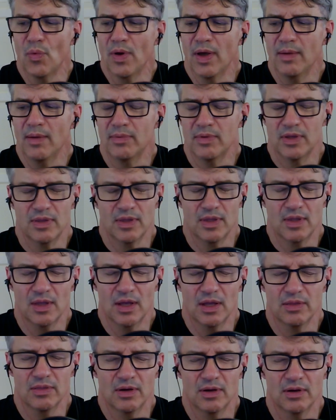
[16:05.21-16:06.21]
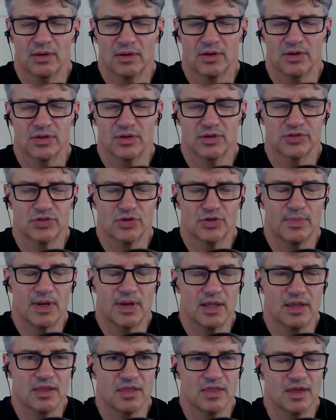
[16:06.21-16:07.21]
I mean, there are so
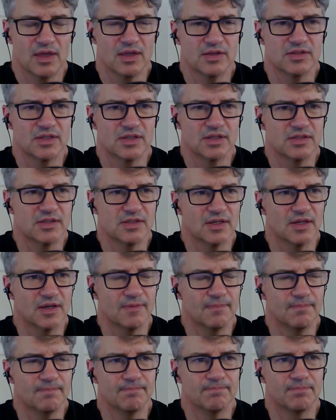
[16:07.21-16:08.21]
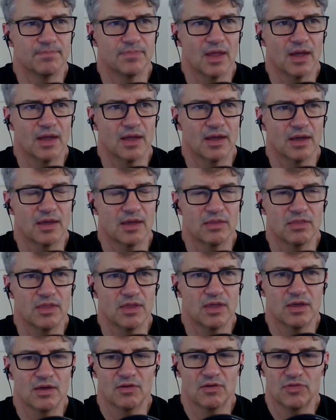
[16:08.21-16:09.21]
many things that I can
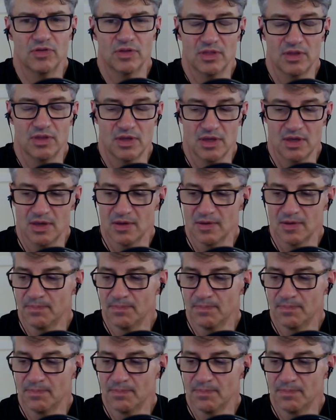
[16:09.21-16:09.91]
think of in the